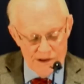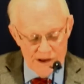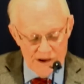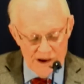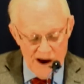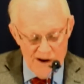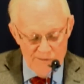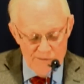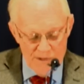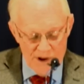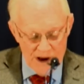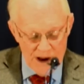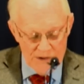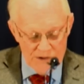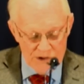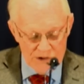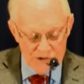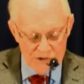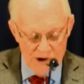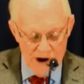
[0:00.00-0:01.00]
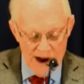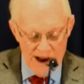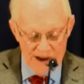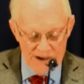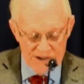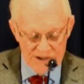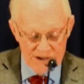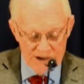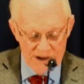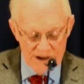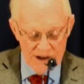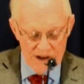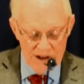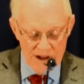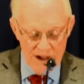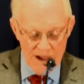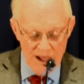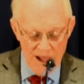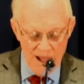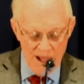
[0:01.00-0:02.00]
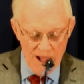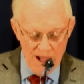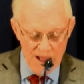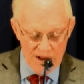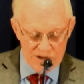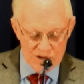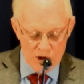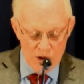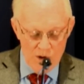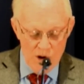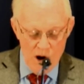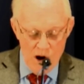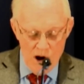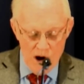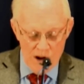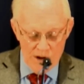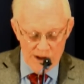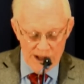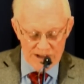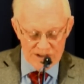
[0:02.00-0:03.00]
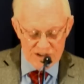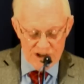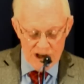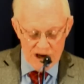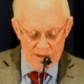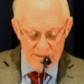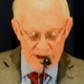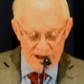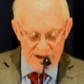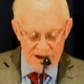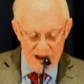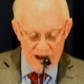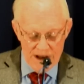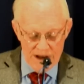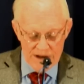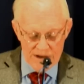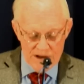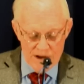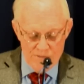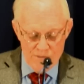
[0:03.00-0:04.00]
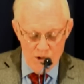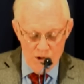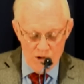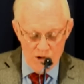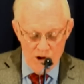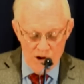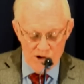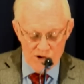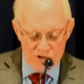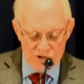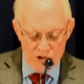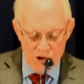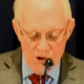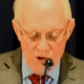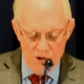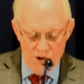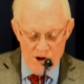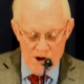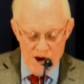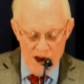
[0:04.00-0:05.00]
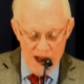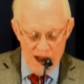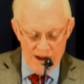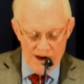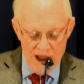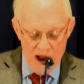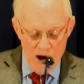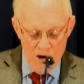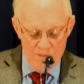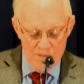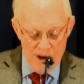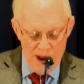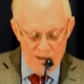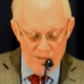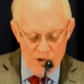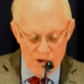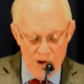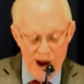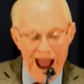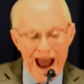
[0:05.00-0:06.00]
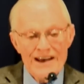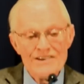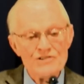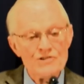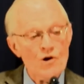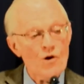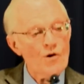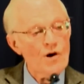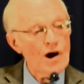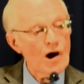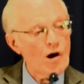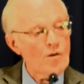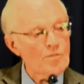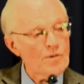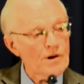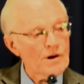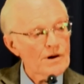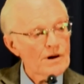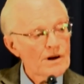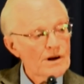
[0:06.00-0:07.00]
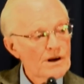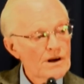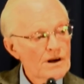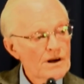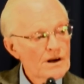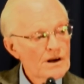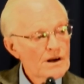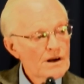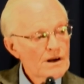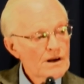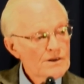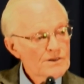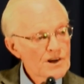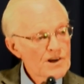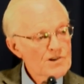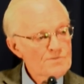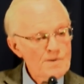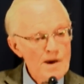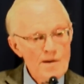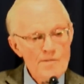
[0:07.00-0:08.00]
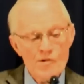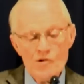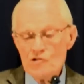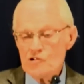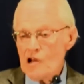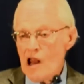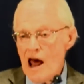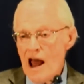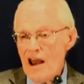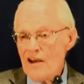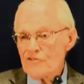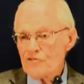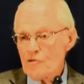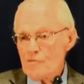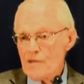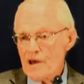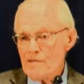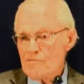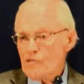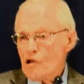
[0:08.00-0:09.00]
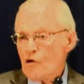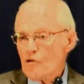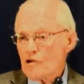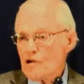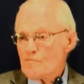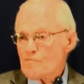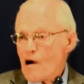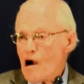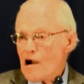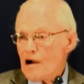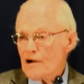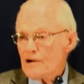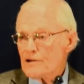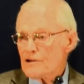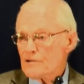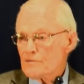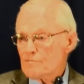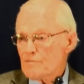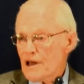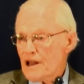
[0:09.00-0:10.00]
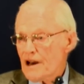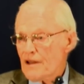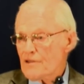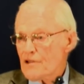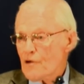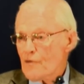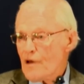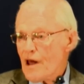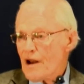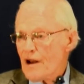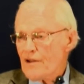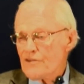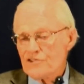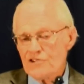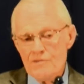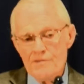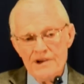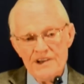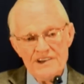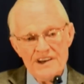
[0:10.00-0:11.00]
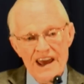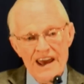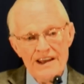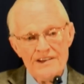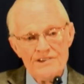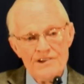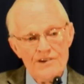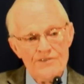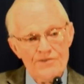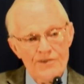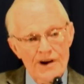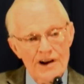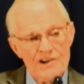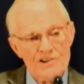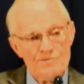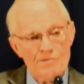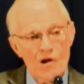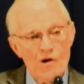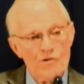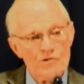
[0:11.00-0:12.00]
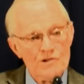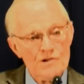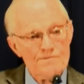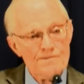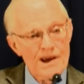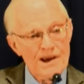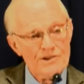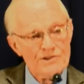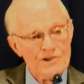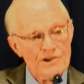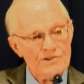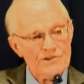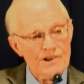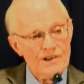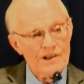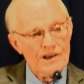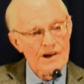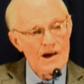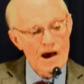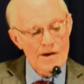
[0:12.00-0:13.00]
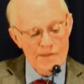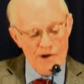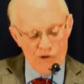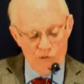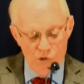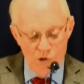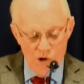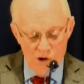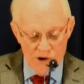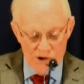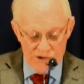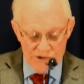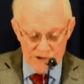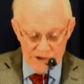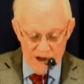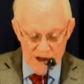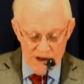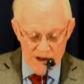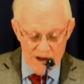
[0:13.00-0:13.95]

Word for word: the government under Christ. So all that's going to be done. The poor also, and help him who has no helper these people's lives will be blown apart. Many of their relatives will be dead, their friends blown to pieces in the coming wars.